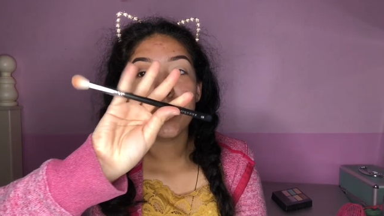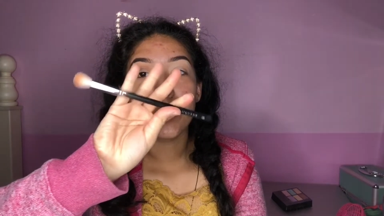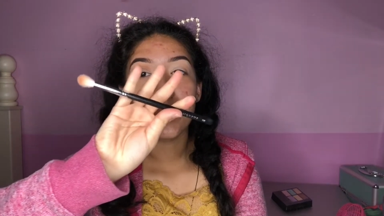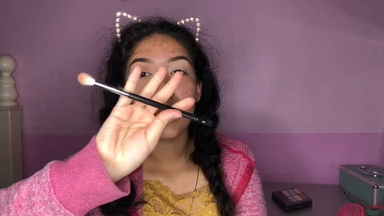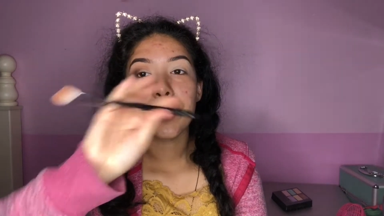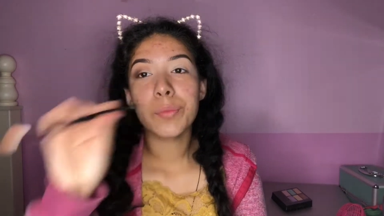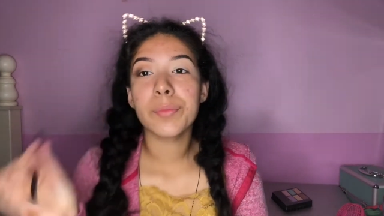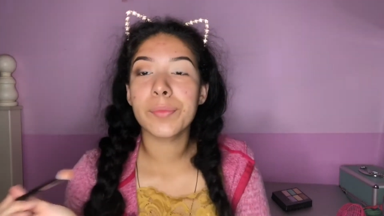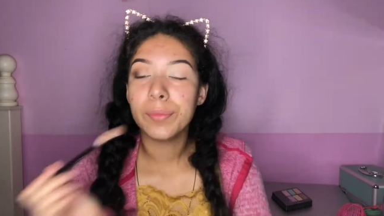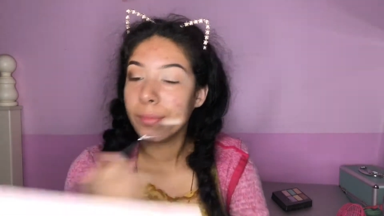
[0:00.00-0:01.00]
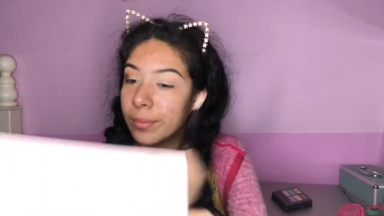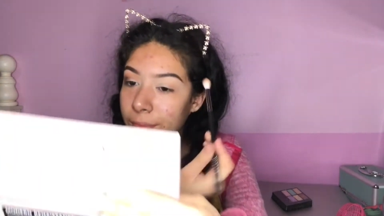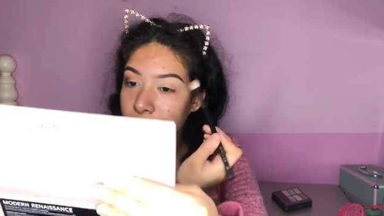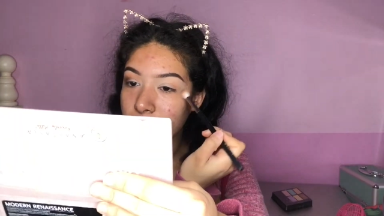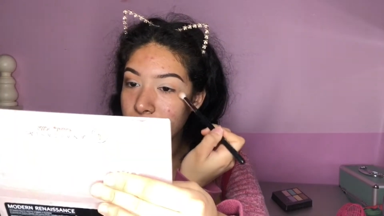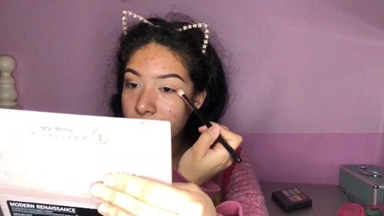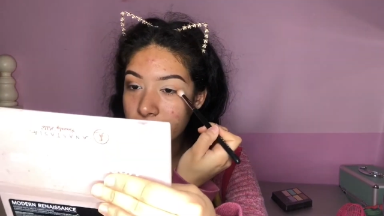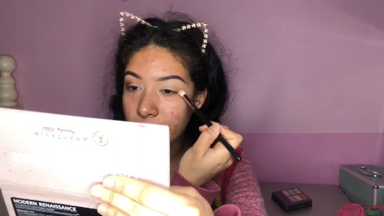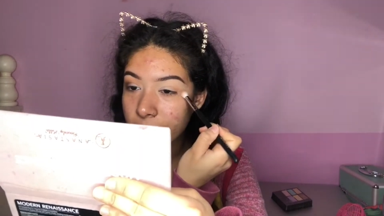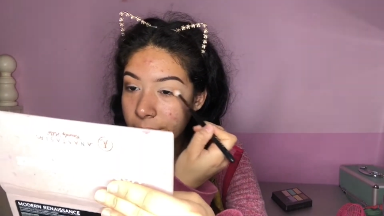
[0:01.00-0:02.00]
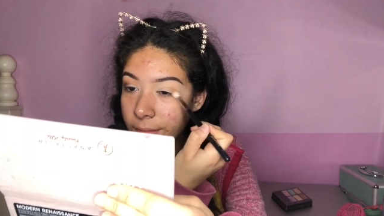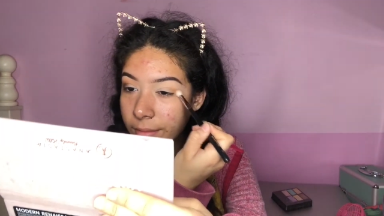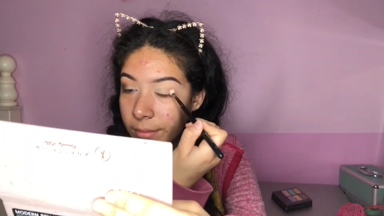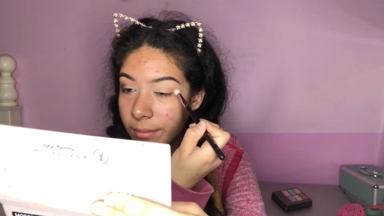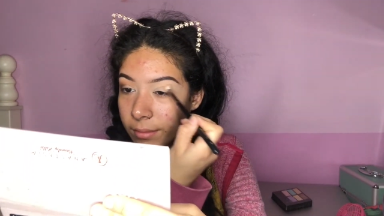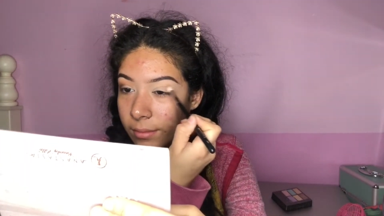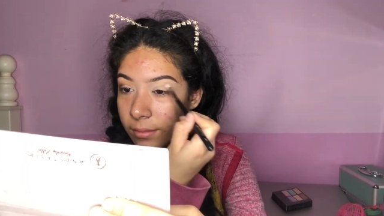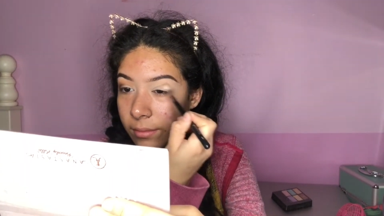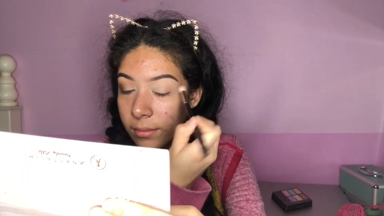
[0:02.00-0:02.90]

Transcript: No one is speaking in this clip.